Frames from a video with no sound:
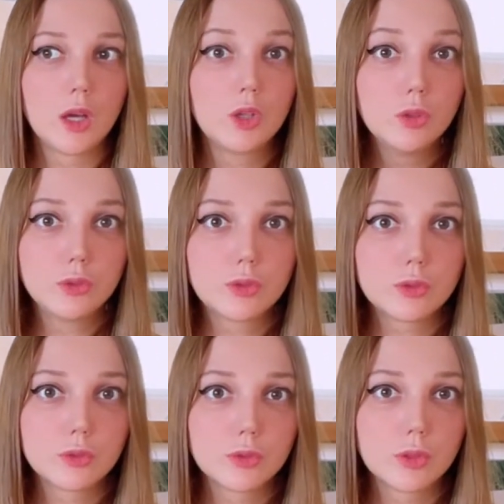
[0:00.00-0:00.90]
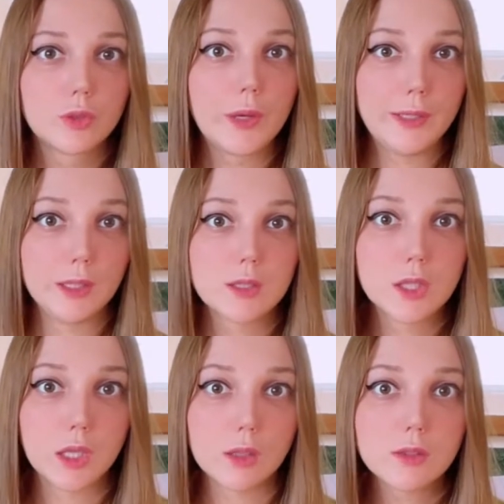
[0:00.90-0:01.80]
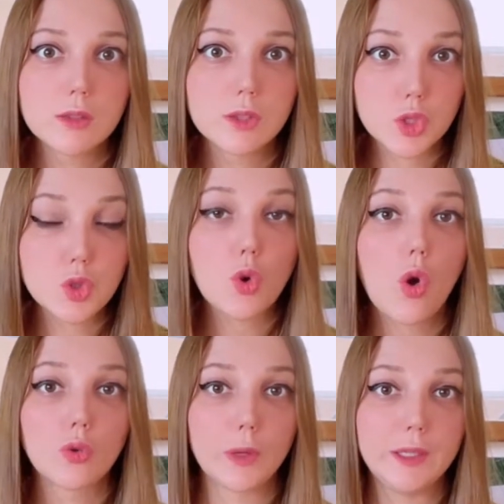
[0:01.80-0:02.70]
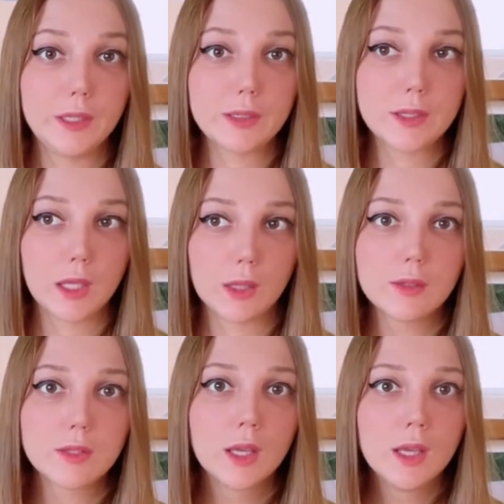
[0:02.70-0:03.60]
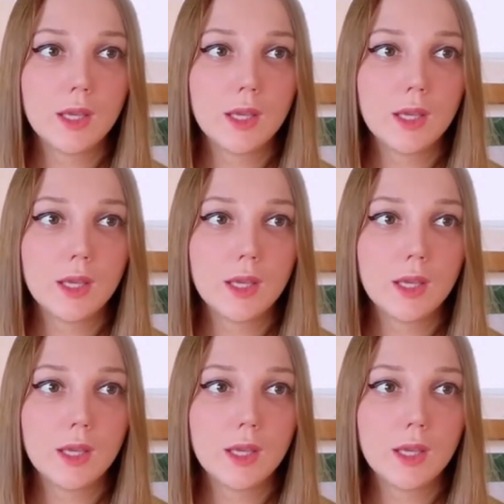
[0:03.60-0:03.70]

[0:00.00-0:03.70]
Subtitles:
good writing skills, strong writing skills,